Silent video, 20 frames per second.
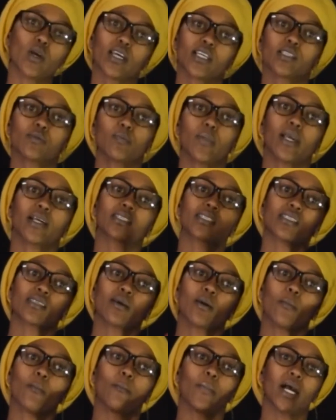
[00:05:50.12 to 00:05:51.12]
expect
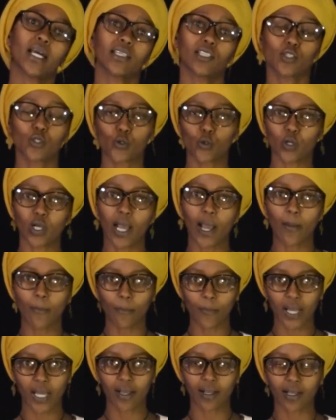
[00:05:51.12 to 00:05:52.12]
money to
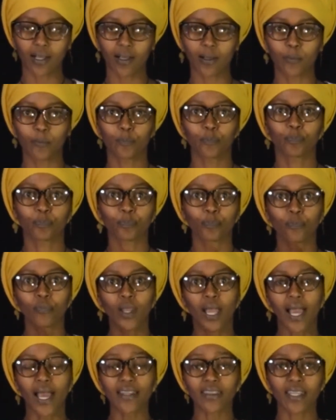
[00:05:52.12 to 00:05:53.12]
come back.
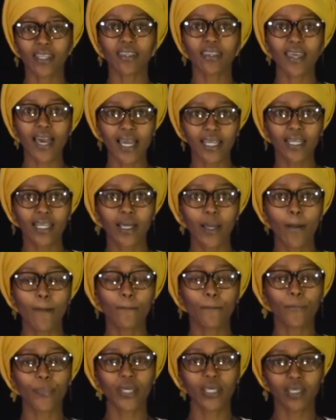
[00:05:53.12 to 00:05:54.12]
And the third
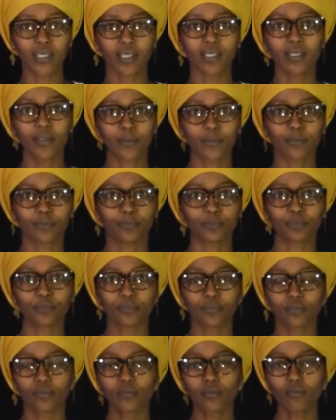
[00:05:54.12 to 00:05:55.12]
P
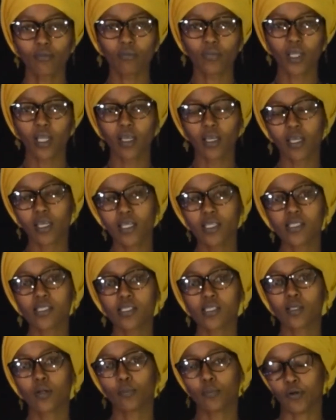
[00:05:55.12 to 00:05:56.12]

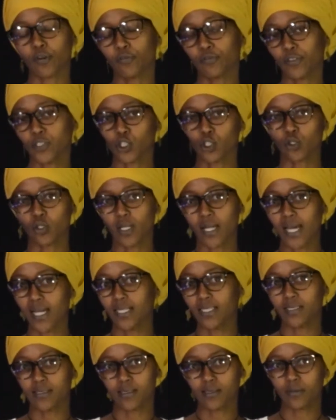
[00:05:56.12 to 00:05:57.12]
is
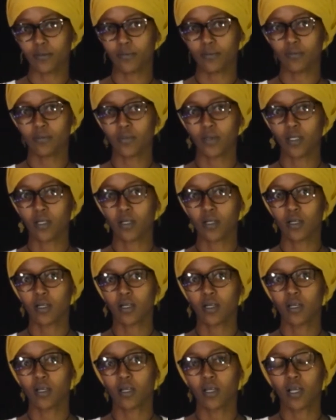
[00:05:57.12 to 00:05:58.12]
professionalism.
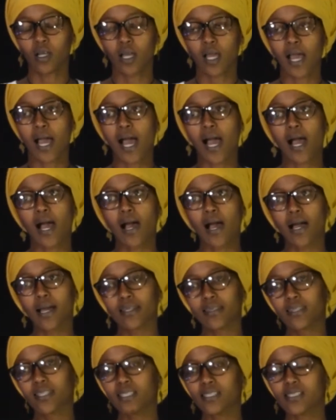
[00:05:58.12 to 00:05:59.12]

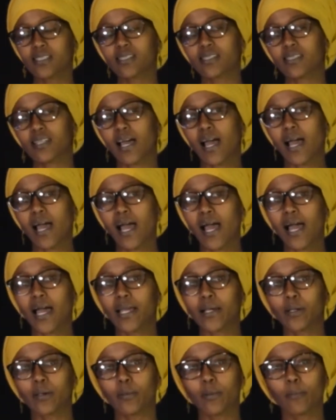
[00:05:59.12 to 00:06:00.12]
This,
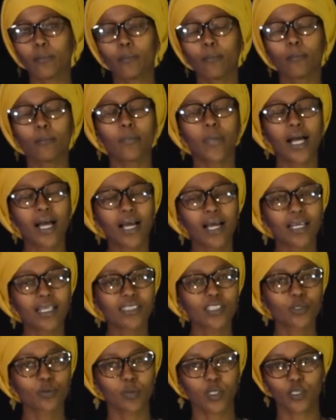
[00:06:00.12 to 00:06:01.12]
I
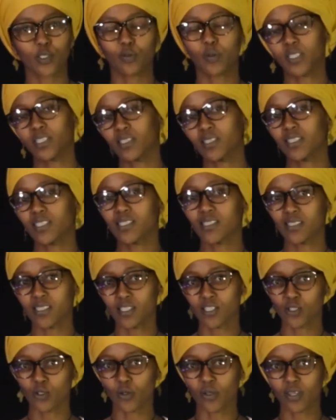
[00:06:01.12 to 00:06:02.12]
much
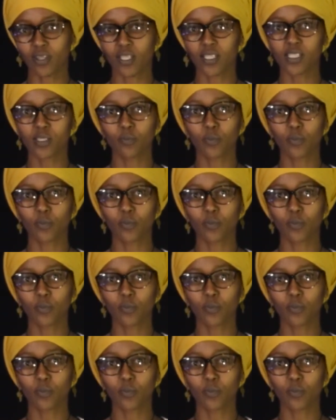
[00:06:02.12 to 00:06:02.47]
insist on this